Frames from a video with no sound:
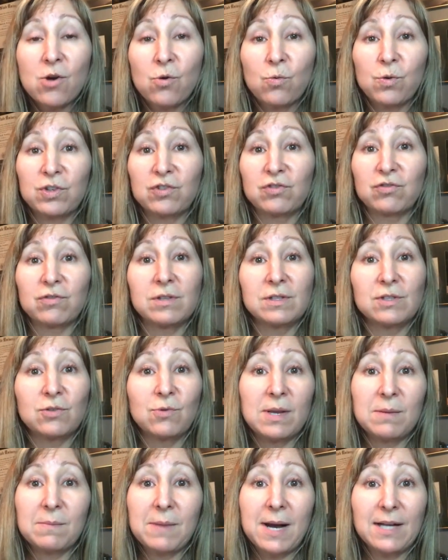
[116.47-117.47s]
which
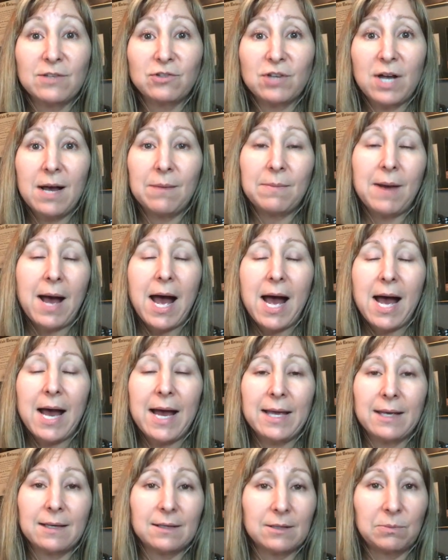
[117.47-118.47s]
doing my job,
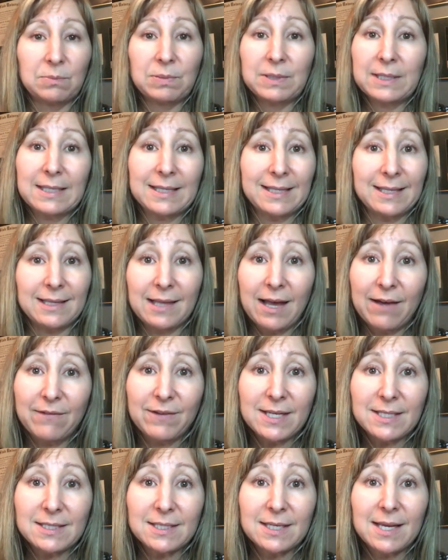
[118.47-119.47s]
I completely
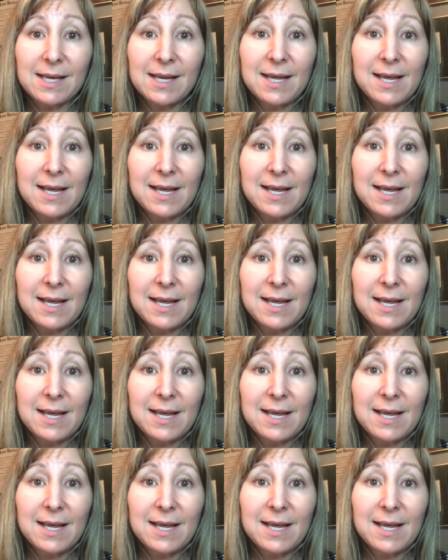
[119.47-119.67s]
love it